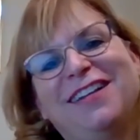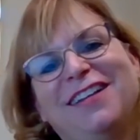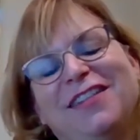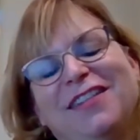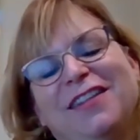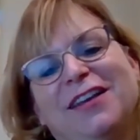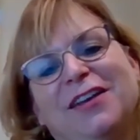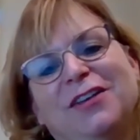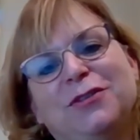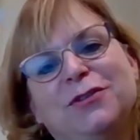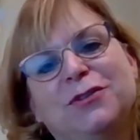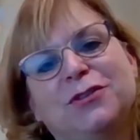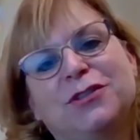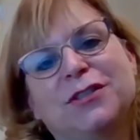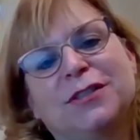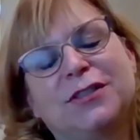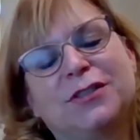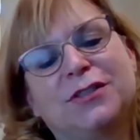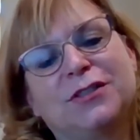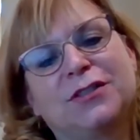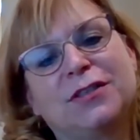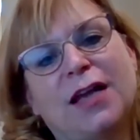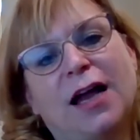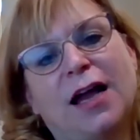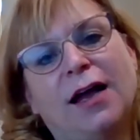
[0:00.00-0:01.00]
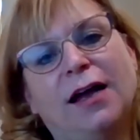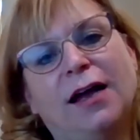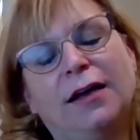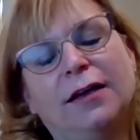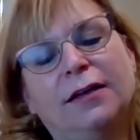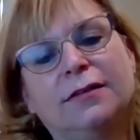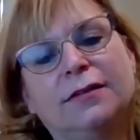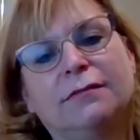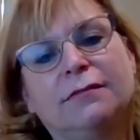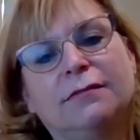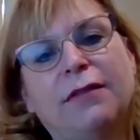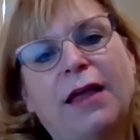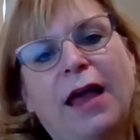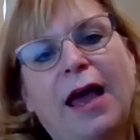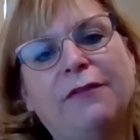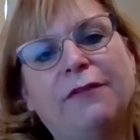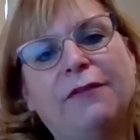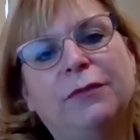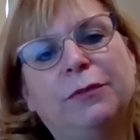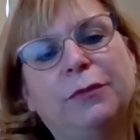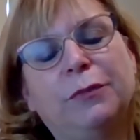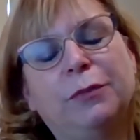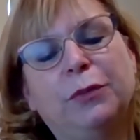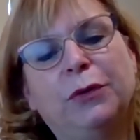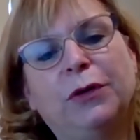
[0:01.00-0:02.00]
that you just have
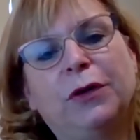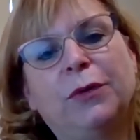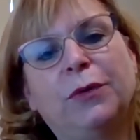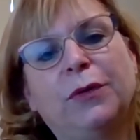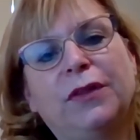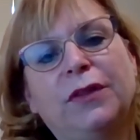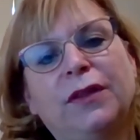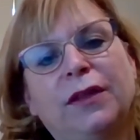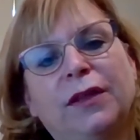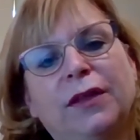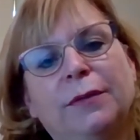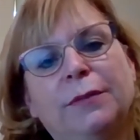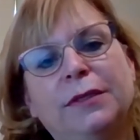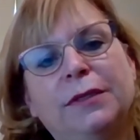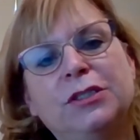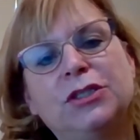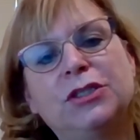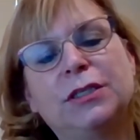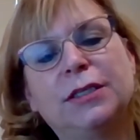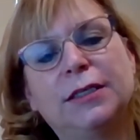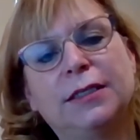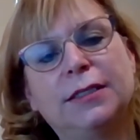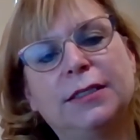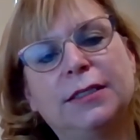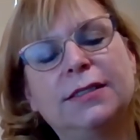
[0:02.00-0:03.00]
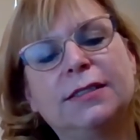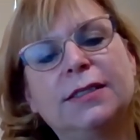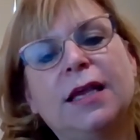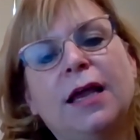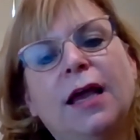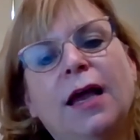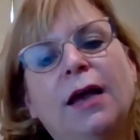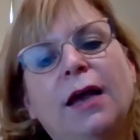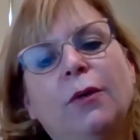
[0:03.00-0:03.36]
a book with images?